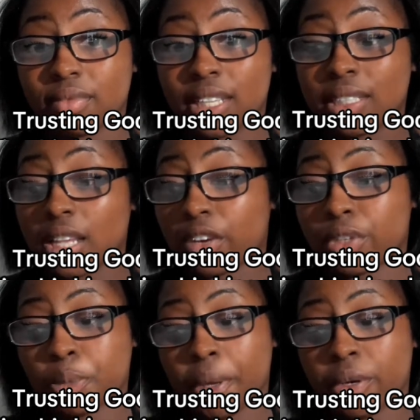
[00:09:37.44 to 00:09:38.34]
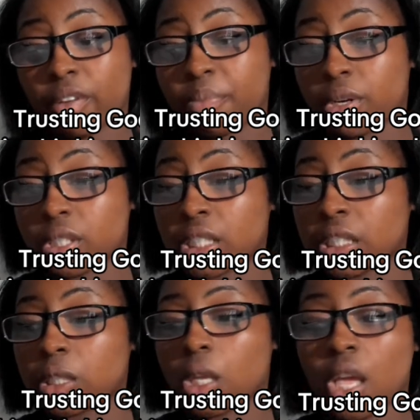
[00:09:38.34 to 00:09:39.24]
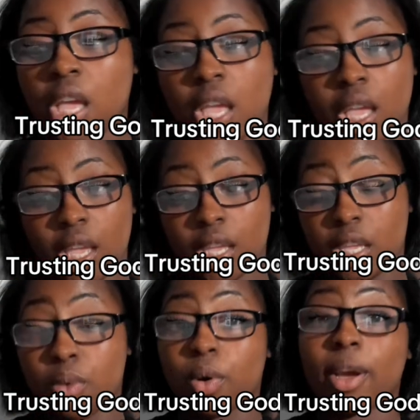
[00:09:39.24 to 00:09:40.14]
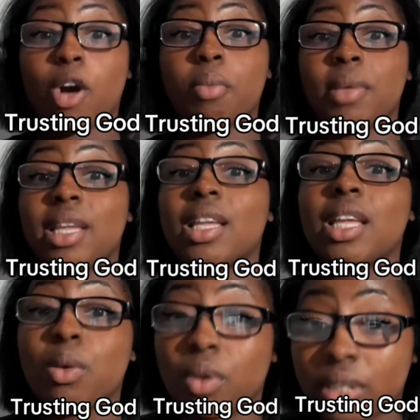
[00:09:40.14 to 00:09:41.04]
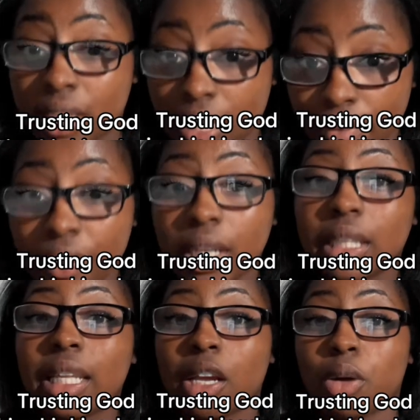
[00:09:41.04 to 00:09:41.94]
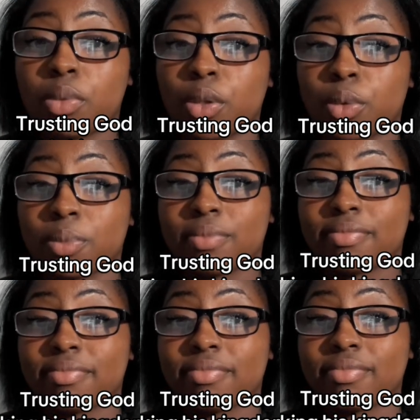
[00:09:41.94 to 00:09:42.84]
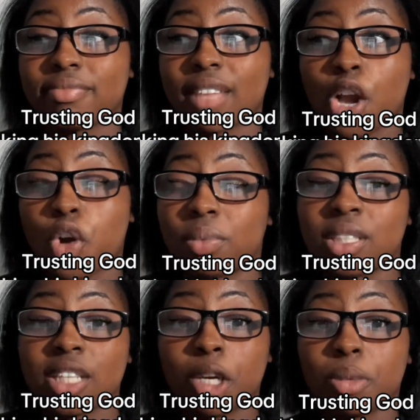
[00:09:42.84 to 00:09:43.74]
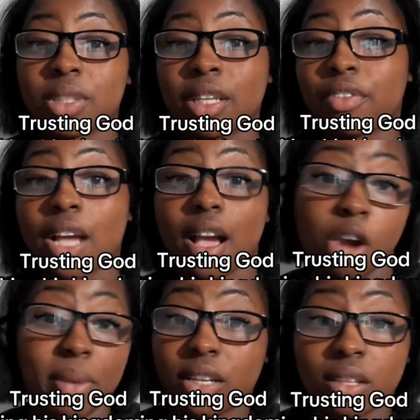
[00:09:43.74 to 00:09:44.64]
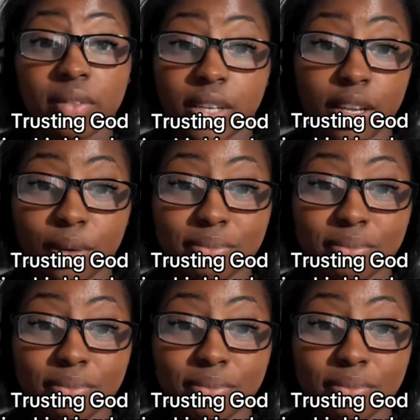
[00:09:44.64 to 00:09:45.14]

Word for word: He's not a respecter of persons. He will help me. He will definitely help you. I hope this helps. If not, I'll make another video.